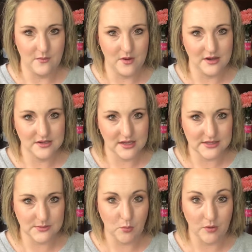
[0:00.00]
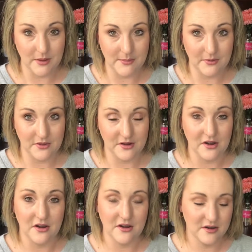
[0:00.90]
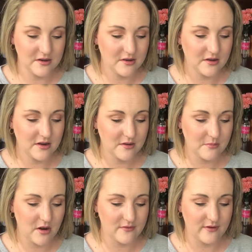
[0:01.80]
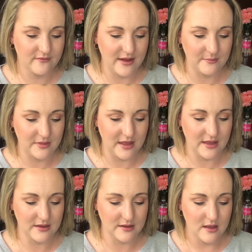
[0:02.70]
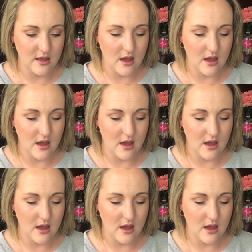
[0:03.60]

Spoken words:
I want to get some more people on our part of our family, and